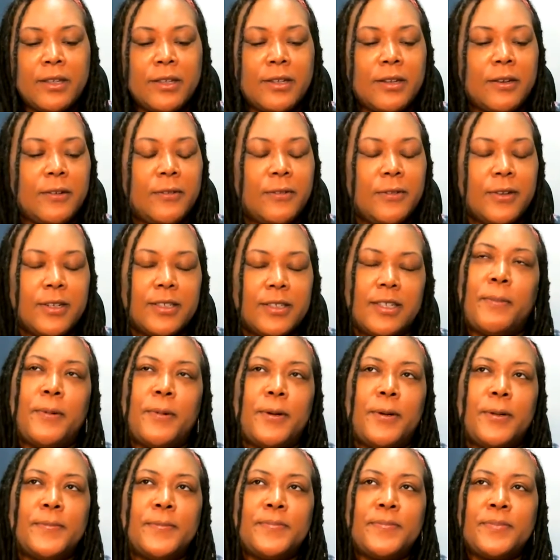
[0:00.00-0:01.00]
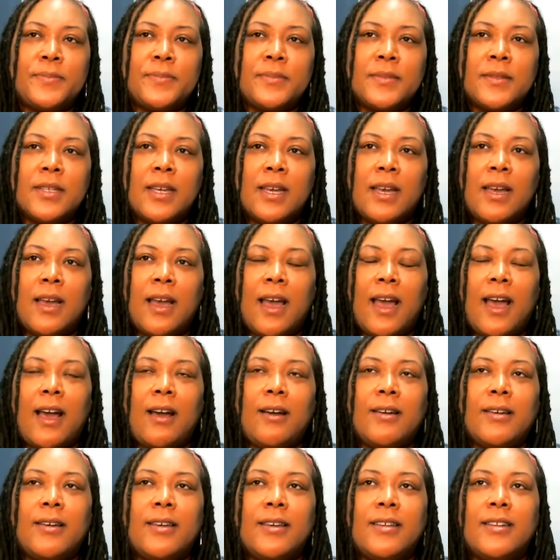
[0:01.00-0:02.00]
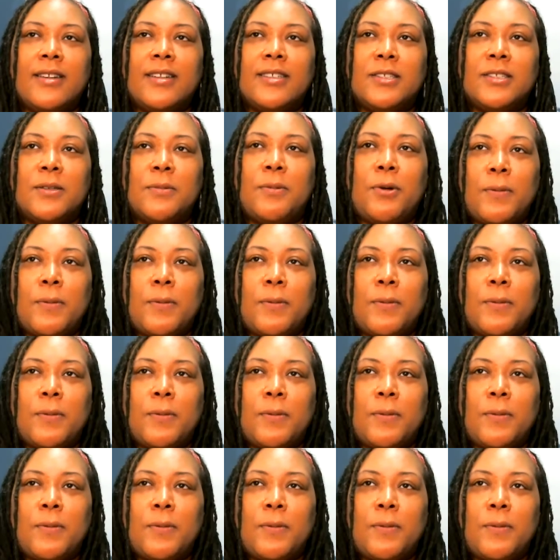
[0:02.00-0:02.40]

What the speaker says: for example, how can I support